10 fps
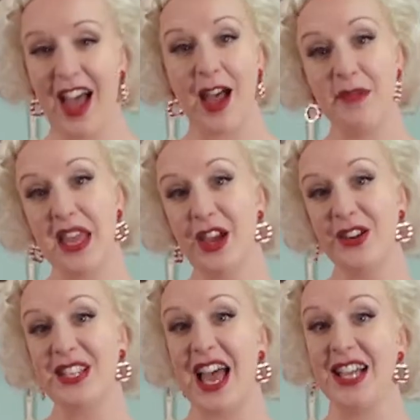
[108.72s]
I'm then
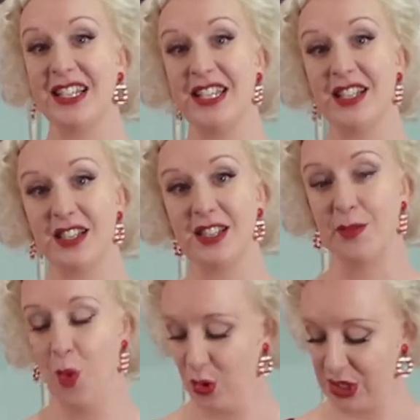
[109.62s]
going to add in some
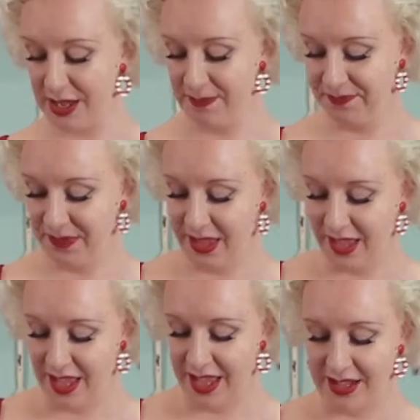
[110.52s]
water.
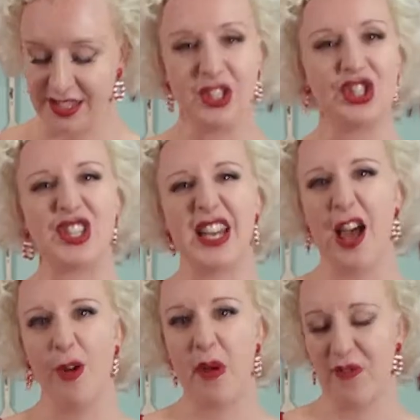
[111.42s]
This is just going to
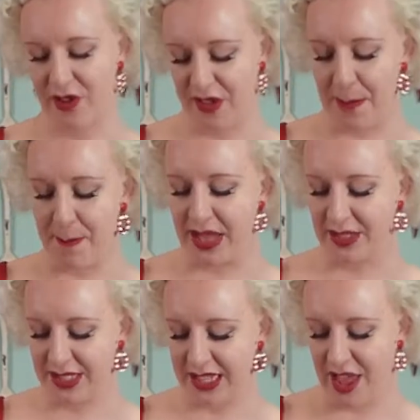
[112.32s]
help everything
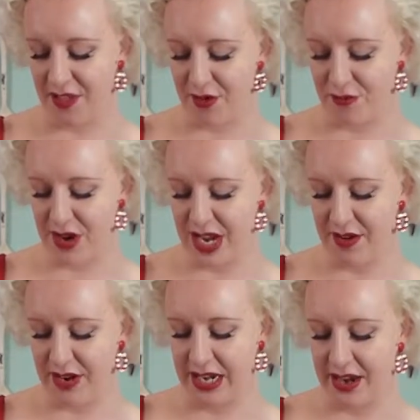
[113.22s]
melt together really,
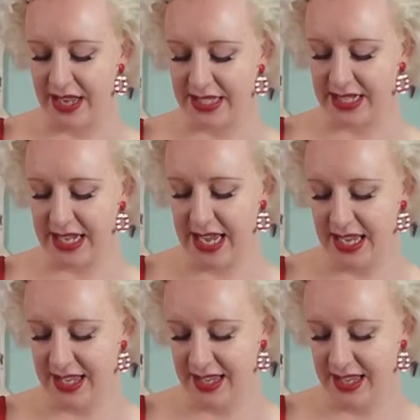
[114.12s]
really nicely.